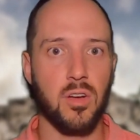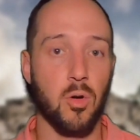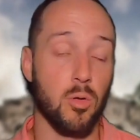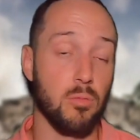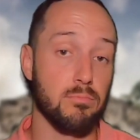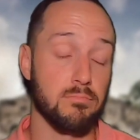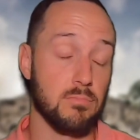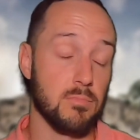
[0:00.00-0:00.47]

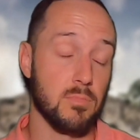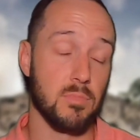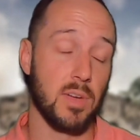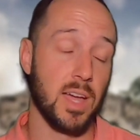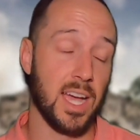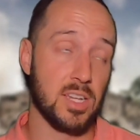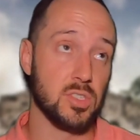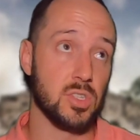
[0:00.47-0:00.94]
or
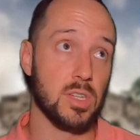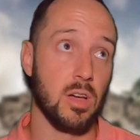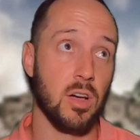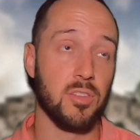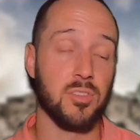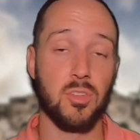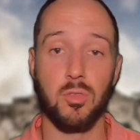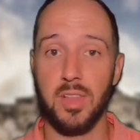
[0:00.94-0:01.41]
actually
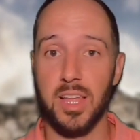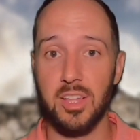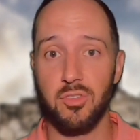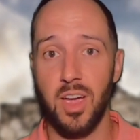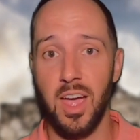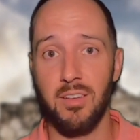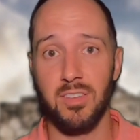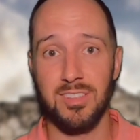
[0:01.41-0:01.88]
also Lake
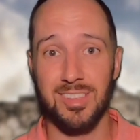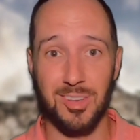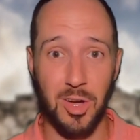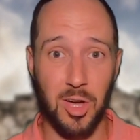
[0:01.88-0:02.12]
Travis in